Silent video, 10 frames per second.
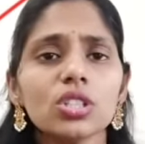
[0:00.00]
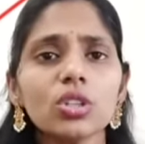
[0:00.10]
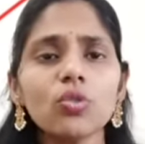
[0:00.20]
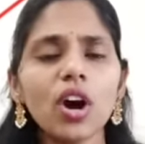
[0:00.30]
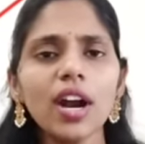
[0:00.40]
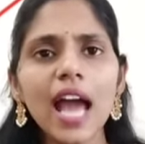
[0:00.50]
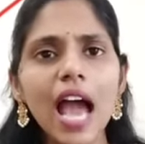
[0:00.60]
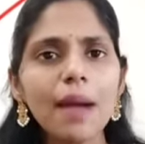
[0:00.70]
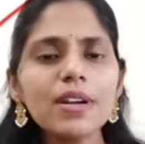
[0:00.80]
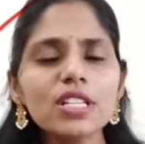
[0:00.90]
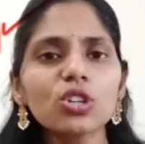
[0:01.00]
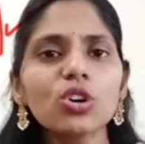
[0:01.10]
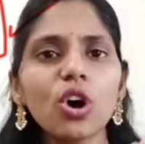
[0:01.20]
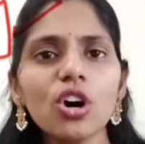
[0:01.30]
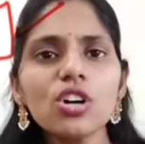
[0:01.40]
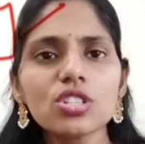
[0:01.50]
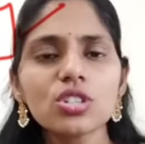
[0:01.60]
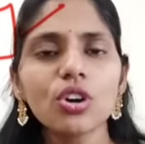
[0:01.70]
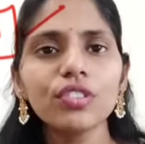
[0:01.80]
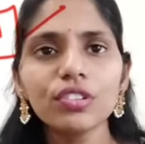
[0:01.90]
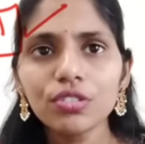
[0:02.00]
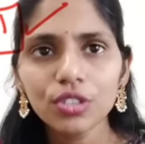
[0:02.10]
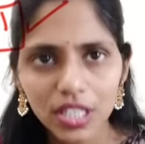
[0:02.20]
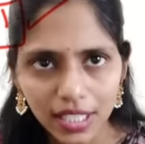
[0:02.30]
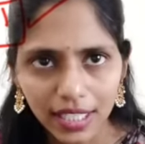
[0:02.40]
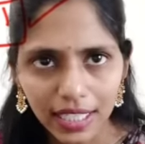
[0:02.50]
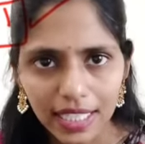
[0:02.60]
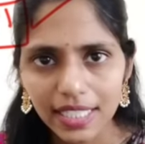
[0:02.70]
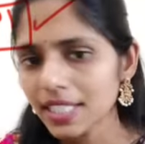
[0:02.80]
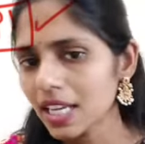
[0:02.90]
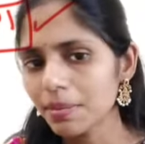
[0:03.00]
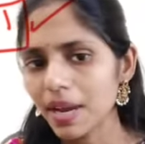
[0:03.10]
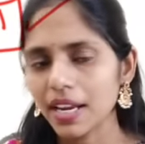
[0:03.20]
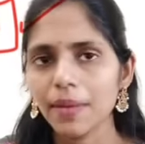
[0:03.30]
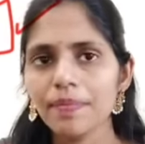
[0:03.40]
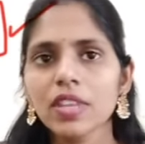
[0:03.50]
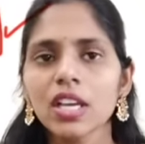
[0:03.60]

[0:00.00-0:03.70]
So what happens the cost of the food is increasing day by day.